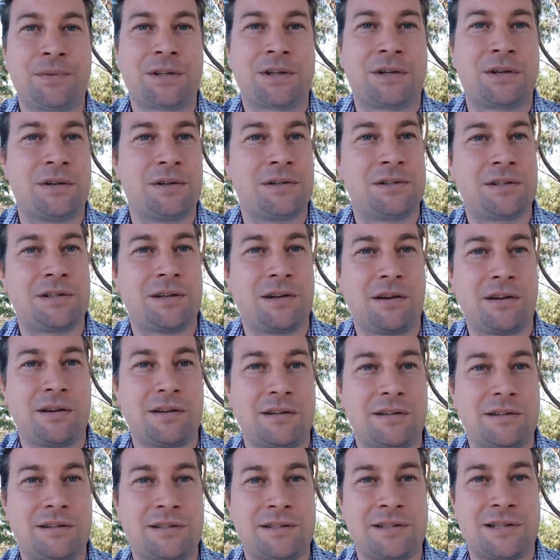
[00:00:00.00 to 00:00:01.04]
Because
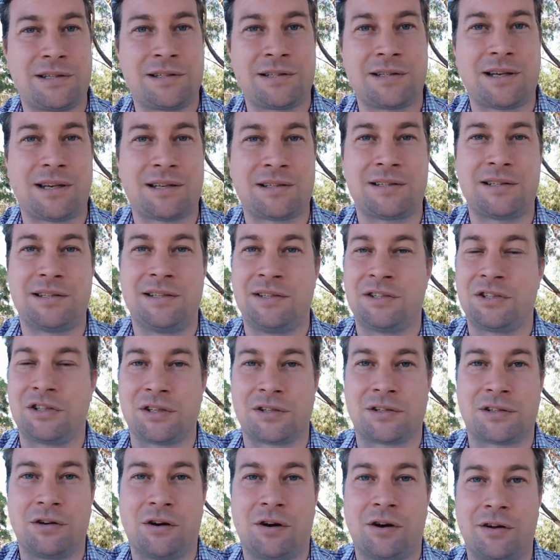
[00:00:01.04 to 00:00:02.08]
success is
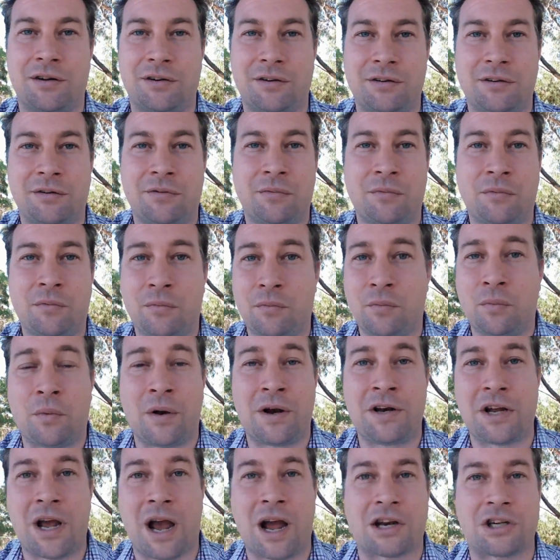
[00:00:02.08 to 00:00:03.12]
just not
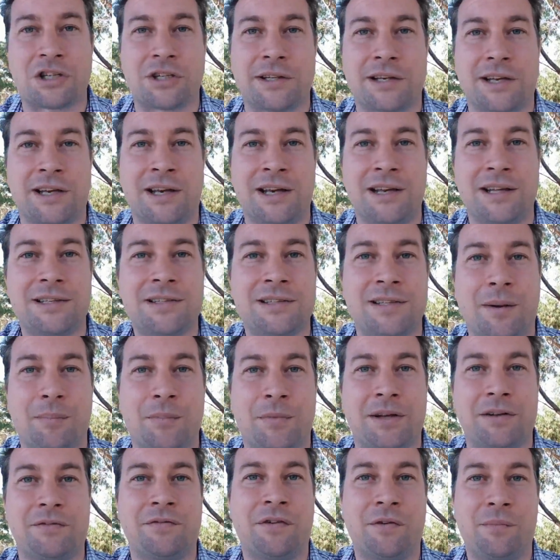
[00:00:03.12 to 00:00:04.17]
when you actually hit
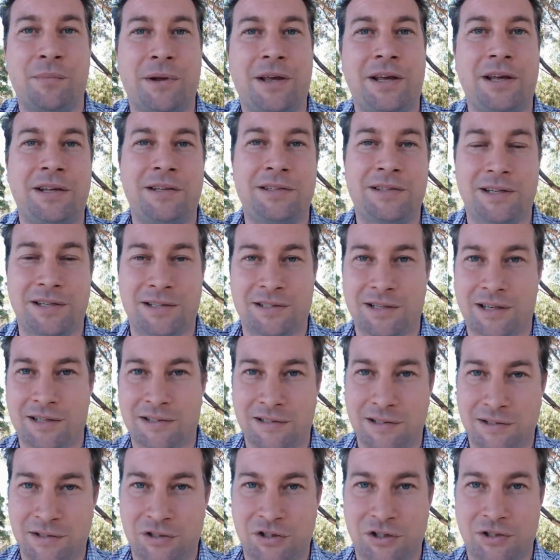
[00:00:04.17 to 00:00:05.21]
something. For me,
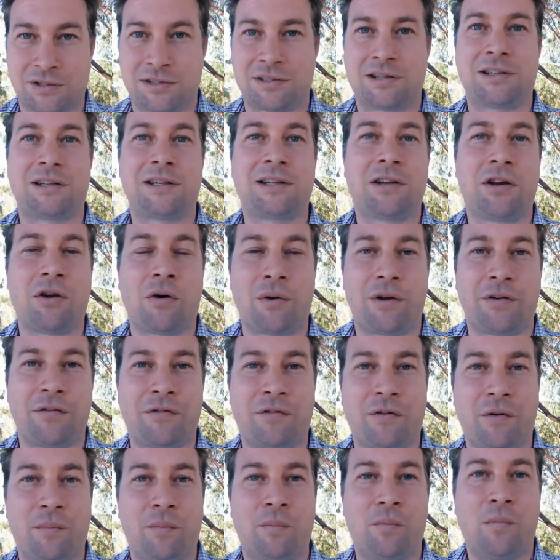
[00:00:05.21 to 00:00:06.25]
success is just going
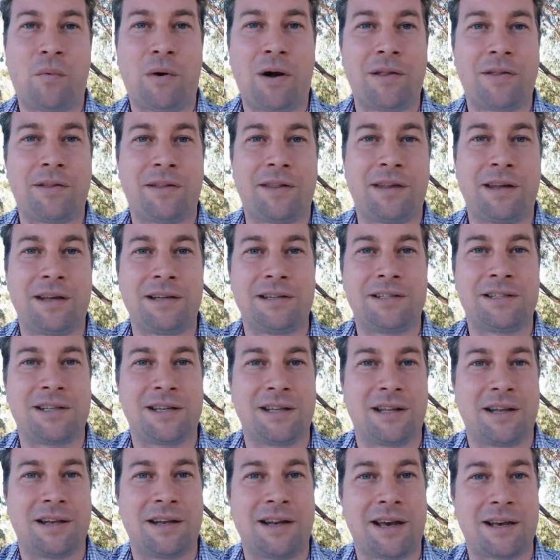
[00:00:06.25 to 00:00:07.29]
from one thing to
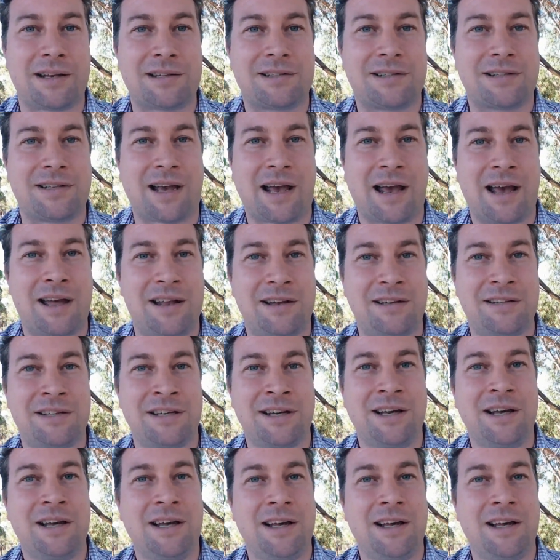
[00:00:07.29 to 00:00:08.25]
the next, and